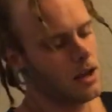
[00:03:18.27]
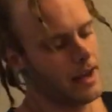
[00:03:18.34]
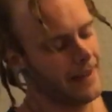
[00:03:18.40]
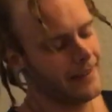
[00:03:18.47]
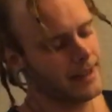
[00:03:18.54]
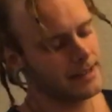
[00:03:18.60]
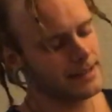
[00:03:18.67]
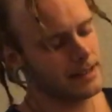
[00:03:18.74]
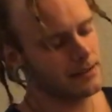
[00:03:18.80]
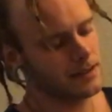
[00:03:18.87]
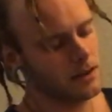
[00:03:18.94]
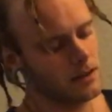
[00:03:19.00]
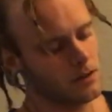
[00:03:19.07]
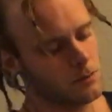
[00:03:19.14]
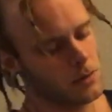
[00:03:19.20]
And that sounds a
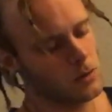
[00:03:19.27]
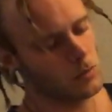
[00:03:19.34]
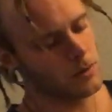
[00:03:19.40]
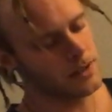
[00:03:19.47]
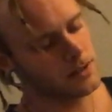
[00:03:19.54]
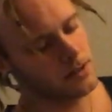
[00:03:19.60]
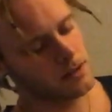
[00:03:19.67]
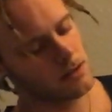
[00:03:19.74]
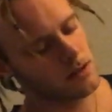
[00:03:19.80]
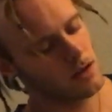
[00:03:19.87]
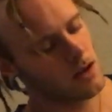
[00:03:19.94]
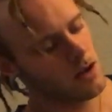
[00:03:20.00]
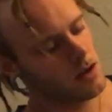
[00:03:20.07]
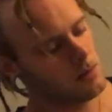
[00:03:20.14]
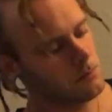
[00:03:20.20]
little bit weird,
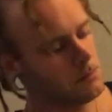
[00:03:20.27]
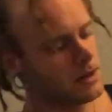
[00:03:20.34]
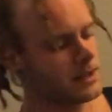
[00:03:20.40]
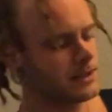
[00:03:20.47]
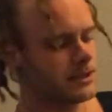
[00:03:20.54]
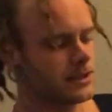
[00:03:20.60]
but it's